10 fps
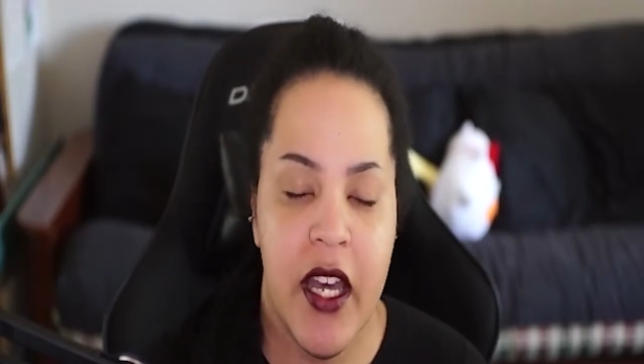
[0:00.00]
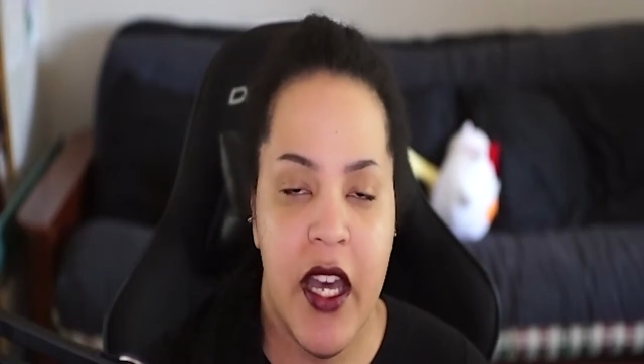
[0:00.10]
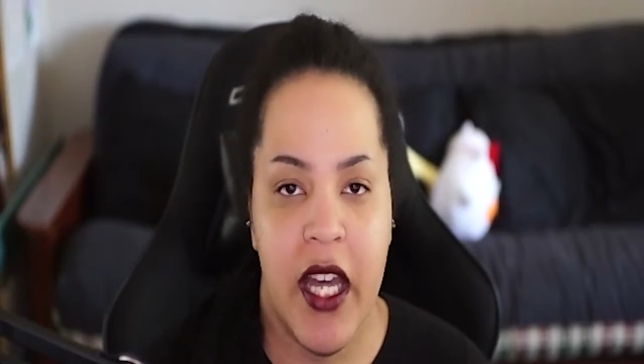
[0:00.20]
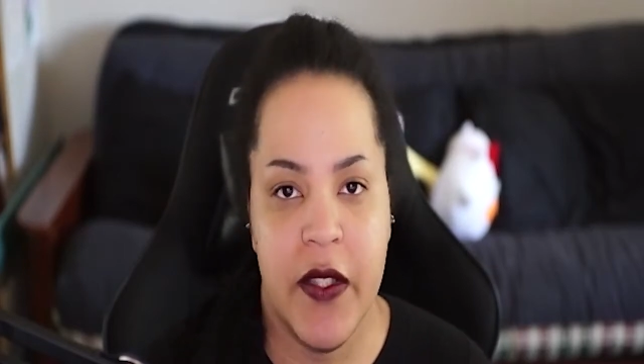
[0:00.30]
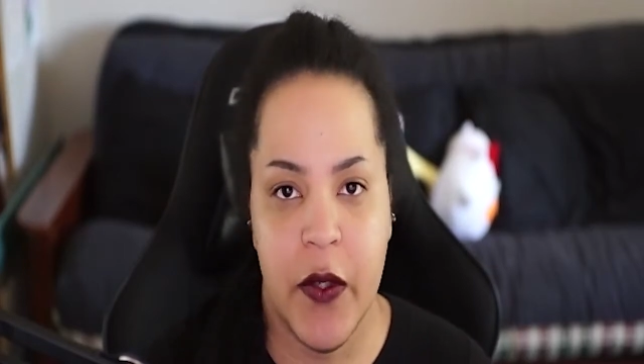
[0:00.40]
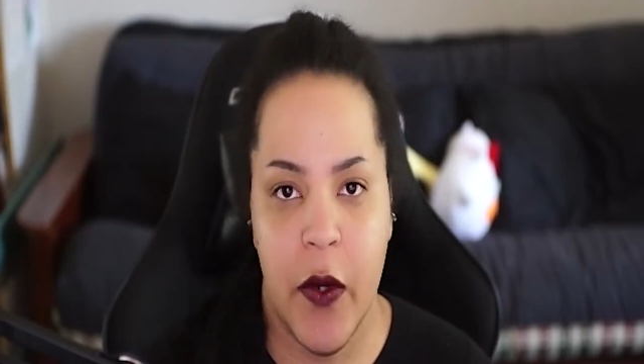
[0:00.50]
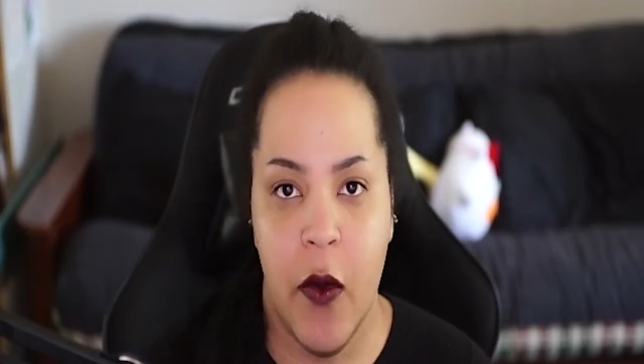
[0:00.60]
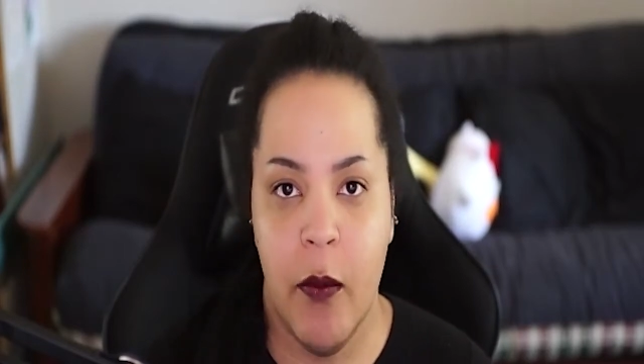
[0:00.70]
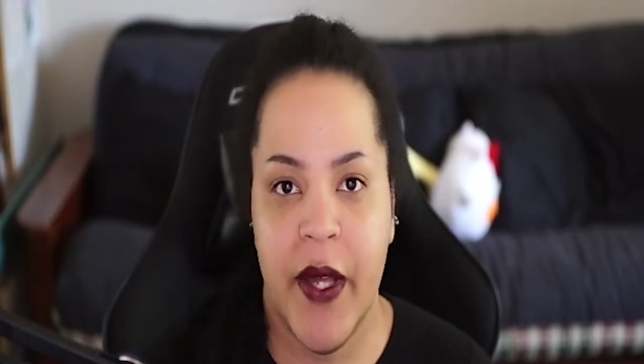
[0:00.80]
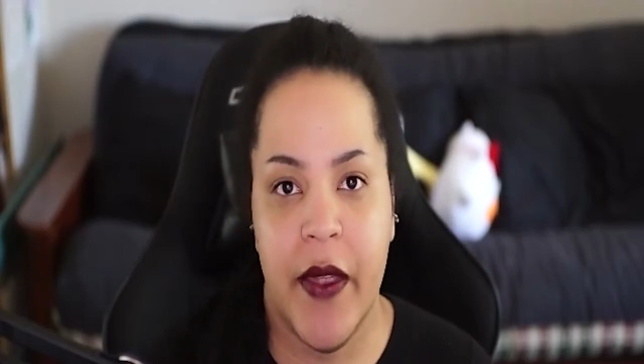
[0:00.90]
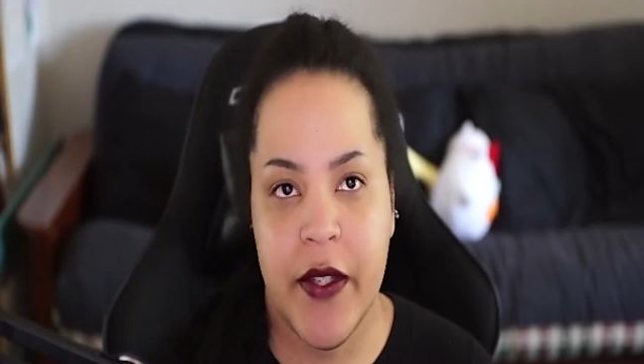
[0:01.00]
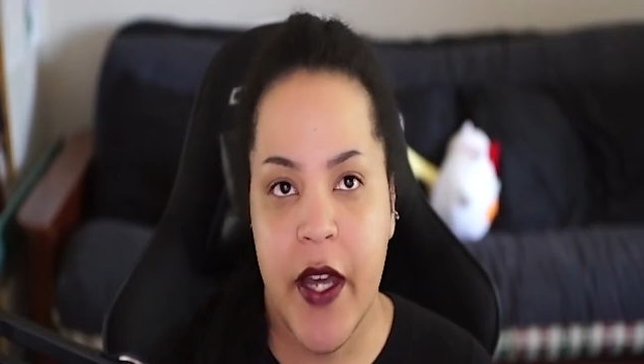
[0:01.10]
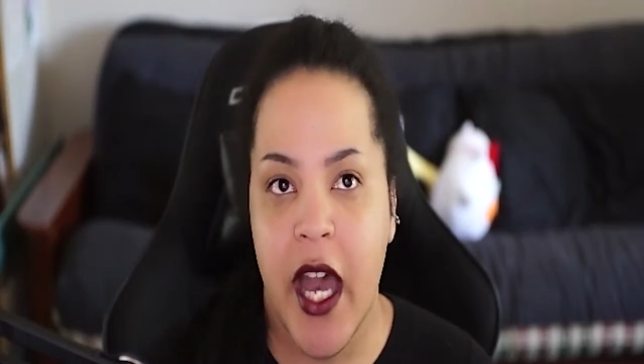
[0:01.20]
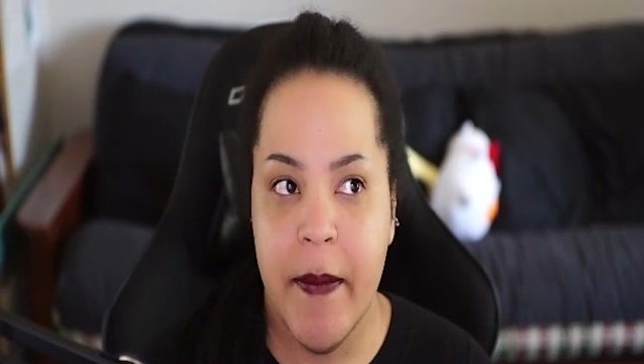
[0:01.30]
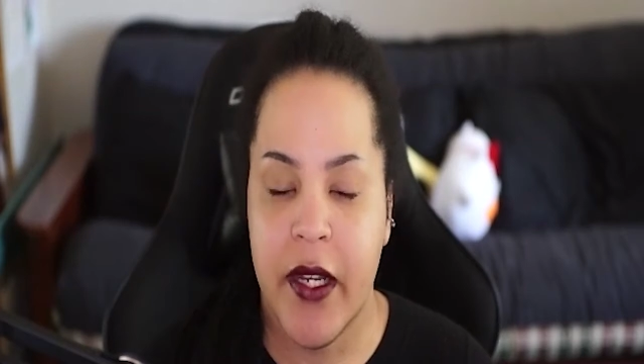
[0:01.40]
And so by the
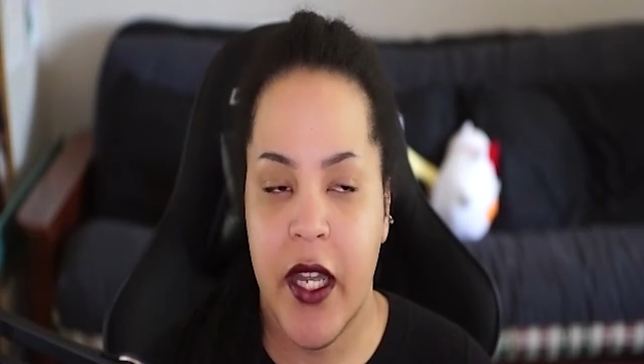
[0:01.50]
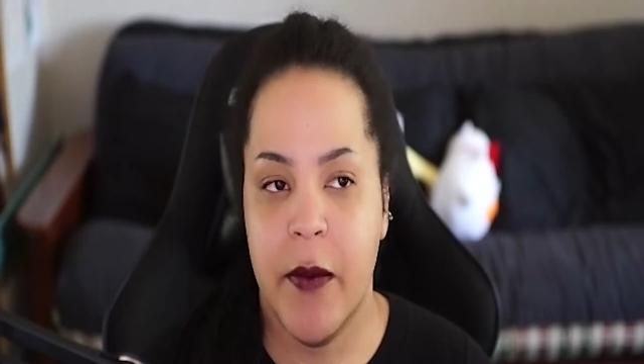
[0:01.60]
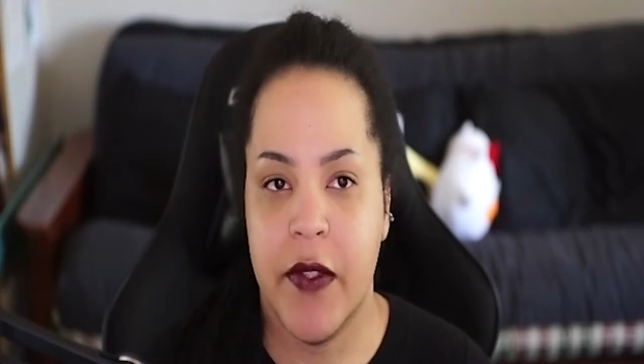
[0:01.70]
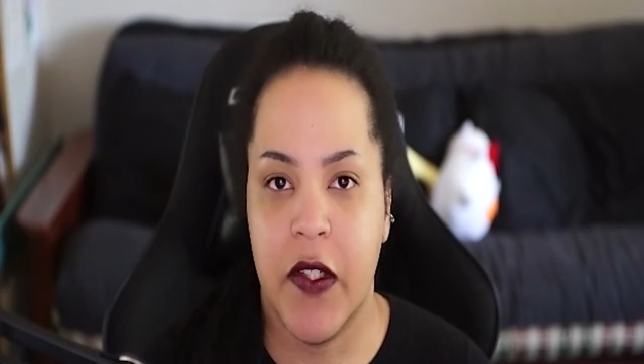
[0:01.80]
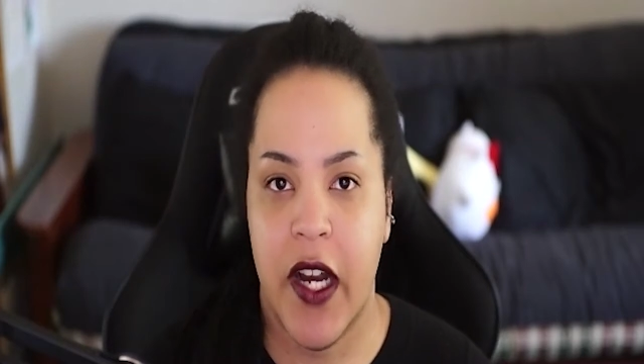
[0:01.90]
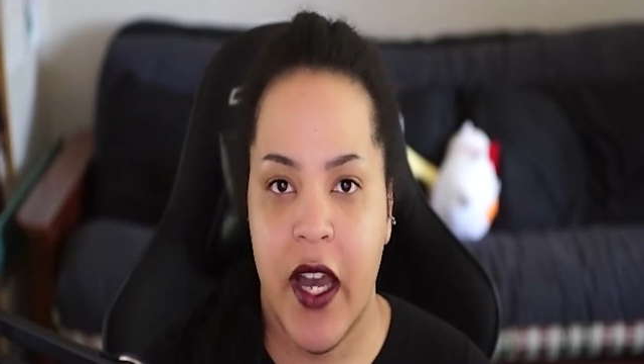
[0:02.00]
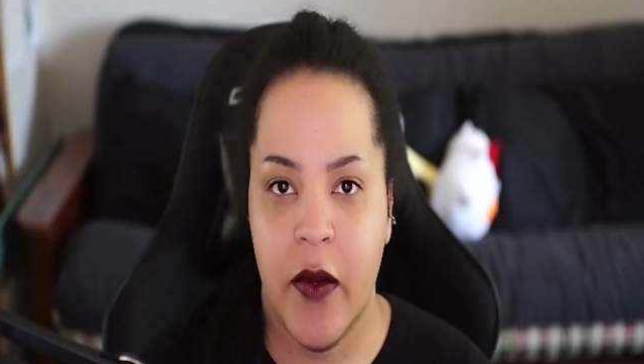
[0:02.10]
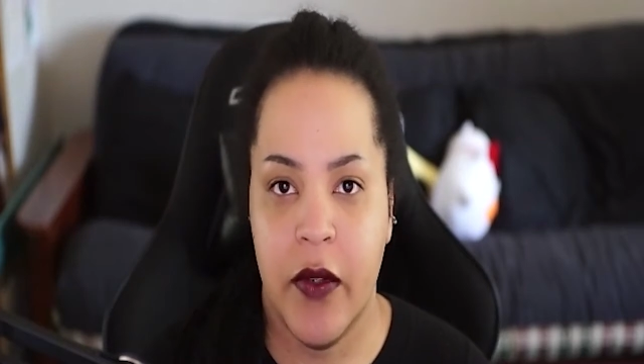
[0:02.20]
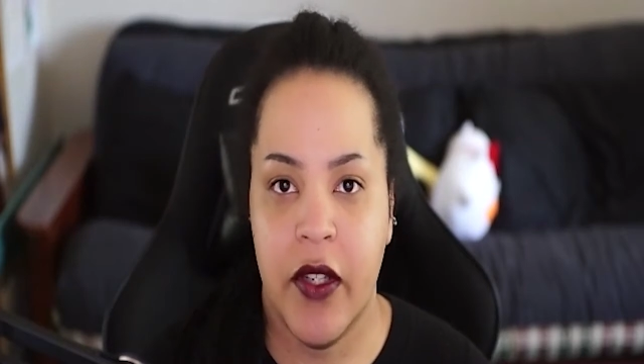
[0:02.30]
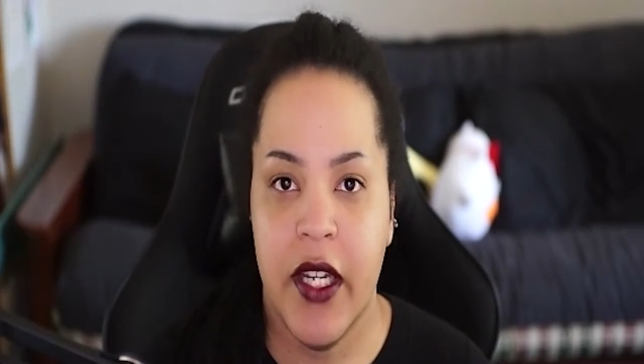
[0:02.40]
time that I was around